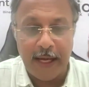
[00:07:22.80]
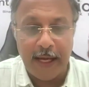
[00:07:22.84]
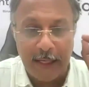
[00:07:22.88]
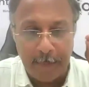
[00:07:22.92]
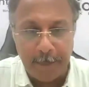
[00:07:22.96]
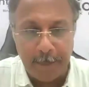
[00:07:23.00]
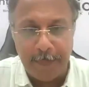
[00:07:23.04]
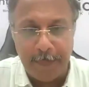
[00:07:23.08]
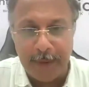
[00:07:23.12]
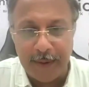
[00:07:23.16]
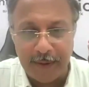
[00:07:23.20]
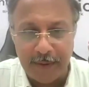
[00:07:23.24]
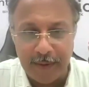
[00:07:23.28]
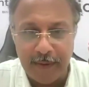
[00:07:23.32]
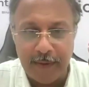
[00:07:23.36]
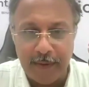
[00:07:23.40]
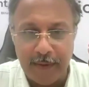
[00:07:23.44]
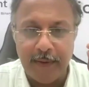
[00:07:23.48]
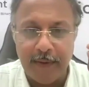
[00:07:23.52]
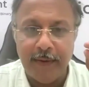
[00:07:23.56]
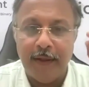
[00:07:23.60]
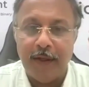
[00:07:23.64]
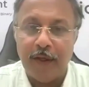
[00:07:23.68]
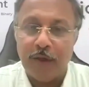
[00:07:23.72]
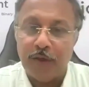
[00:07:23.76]
I repeat,
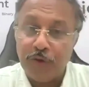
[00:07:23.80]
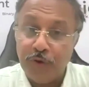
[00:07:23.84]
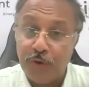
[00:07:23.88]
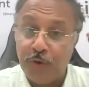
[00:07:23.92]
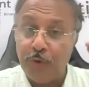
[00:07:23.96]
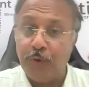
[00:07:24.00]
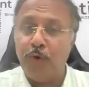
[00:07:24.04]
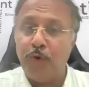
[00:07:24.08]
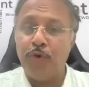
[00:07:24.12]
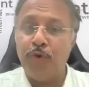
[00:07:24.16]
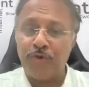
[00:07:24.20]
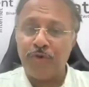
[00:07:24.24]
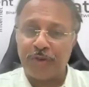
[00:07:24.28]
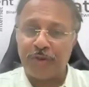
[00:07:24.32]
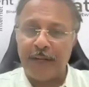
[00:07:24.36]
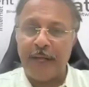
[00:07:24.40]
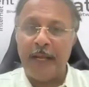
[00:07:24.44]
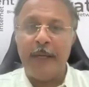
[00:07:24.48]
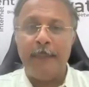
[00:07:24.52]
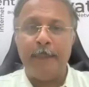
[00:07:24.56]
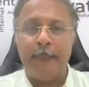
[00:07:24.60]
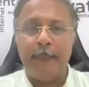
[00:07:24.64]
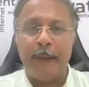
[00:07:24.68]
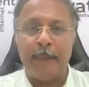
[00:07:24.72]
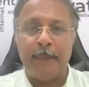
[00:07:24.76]
those
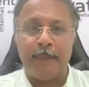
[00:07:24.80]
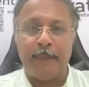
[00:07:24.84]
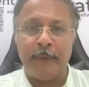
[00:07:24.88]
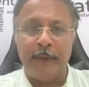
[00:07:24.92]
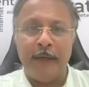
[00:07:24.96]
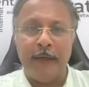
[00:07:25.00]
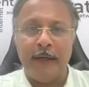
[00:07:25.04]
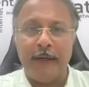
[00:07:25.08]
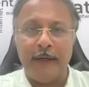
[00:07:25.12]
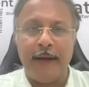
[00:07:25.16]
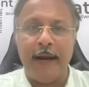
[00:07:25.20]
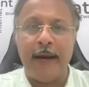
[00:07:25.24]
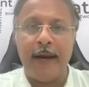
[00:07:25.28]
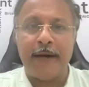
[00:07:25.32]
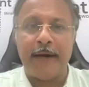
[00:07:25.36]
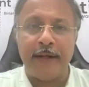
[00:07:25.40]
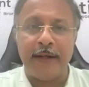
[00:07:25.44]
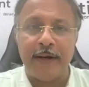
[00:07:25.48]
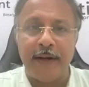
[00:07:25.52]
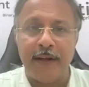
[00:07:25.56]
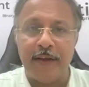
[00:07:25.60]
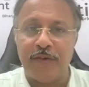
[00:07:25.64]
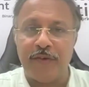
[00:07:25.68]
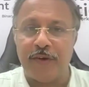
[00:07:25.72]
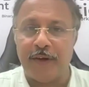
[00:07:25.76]
10 people get
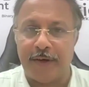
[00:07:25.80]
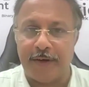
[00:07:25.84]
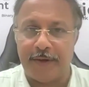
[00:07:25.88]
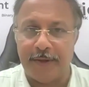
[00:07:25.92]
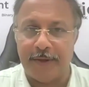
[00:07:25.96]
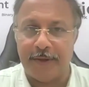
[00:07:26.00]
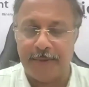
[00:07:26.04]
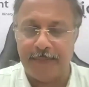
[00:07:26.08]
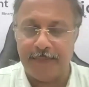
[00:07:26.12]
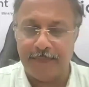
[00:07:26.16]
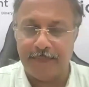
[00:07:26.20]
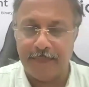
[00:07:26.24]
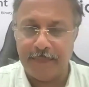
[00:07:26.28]
a receipt.